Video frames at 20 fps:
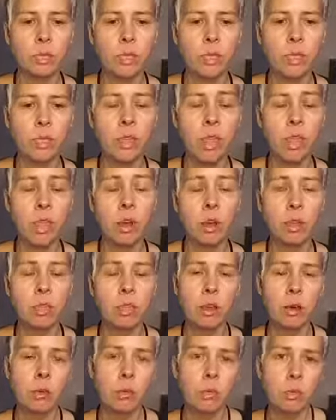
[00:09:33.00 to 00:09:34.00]
there
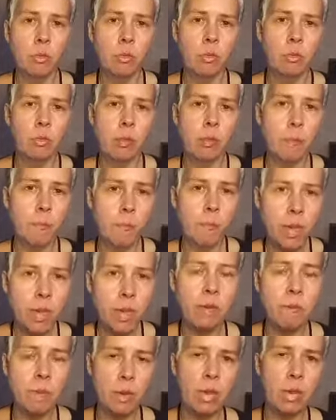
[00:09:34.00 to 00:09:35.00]
there there
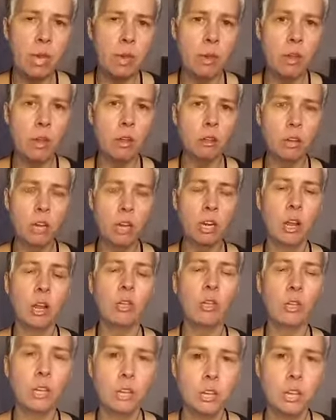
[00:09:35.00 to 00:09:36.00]
may be an
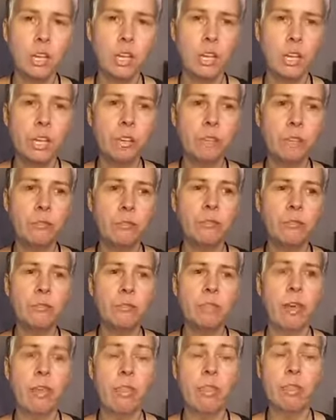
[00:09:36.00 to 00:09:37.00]
alternative
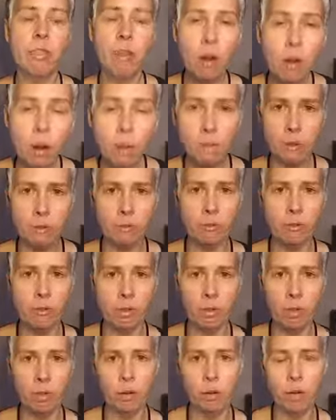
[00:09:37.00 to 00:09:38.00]
therapy for
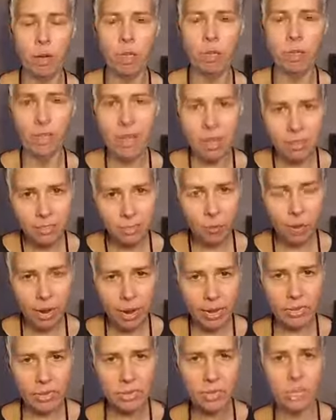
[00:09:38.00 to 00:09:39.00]
you and that's what
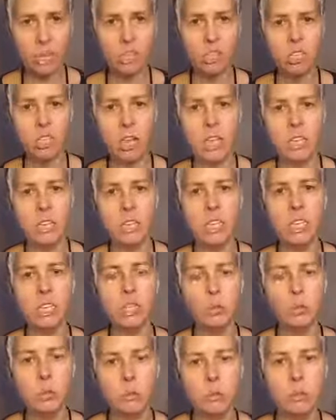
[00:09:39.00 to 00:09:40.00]
I teach. I
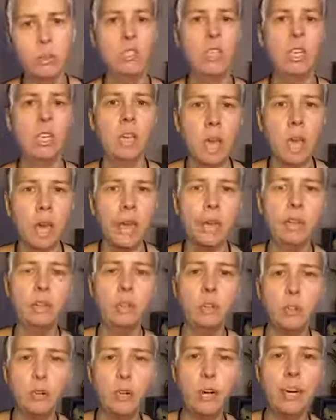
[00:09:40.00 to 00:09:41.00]
teach reversing
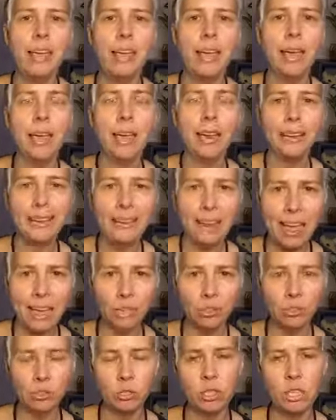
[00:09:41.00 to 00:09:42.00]
hiatal hernia
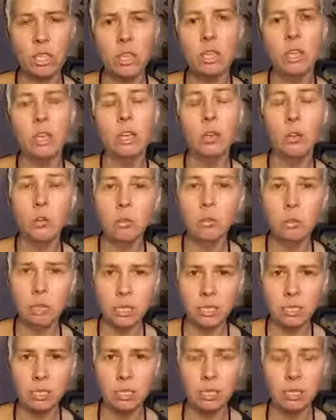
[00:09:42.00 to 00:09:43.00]
naturally,
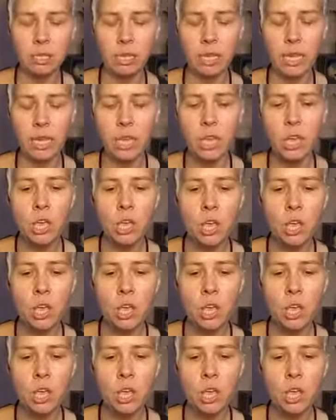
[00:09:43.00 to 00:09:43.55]
holistically